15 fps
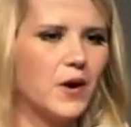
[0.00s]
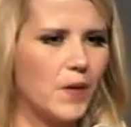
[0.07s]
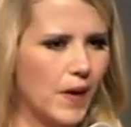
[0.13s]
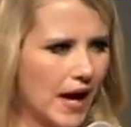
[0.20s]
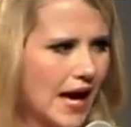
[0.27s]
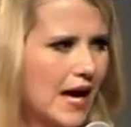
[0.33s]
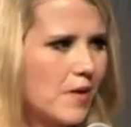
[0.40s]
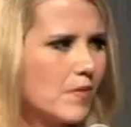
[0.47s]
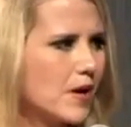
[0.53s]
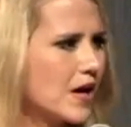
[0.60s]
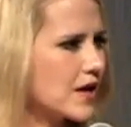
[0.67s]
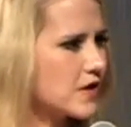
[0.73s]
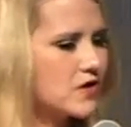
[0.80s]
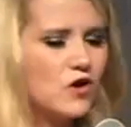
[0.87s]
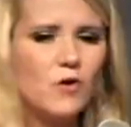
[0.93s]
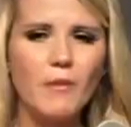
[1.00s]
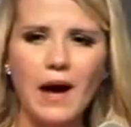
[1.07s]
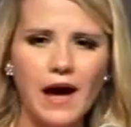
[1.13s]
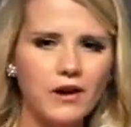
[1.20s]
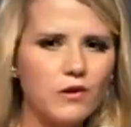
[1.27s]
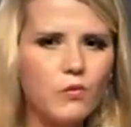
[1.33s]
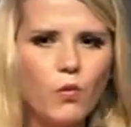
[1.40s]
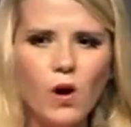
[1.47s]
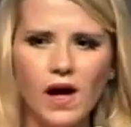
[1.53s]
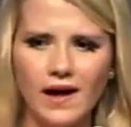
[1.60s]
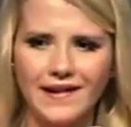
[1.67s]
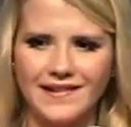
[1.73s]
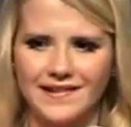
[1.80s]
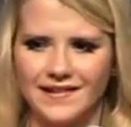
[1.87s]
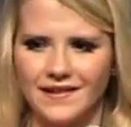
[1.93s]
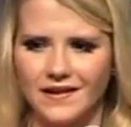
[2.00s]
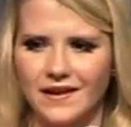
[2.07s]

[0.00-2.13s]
okay, because no matter what,